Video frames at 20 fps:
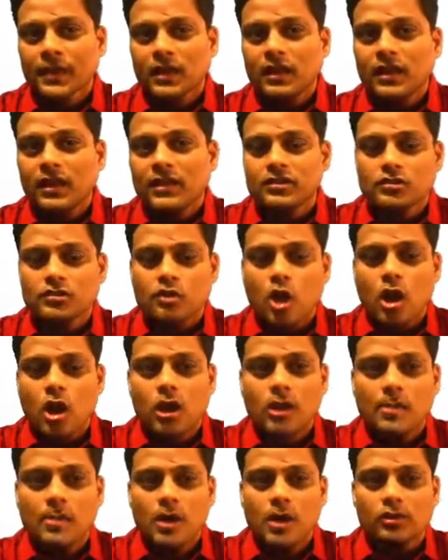Let's talk
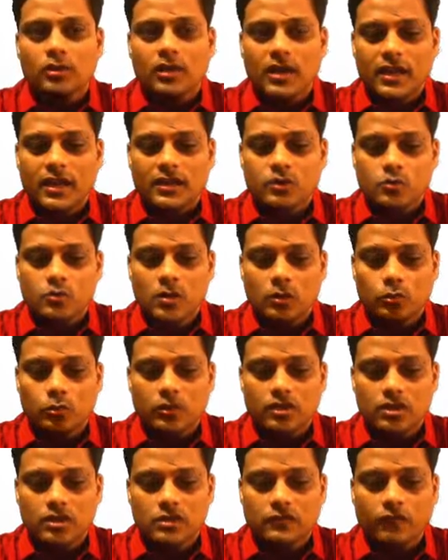about the next one,
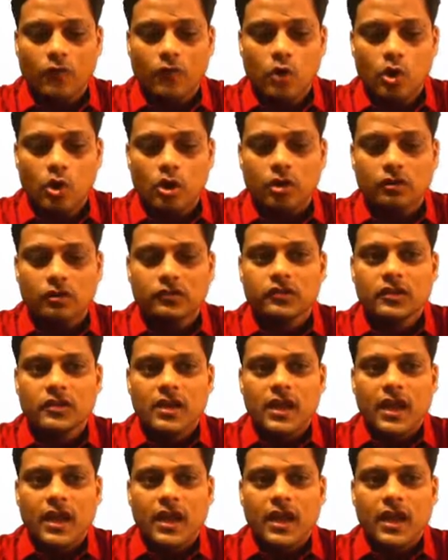which is fourth.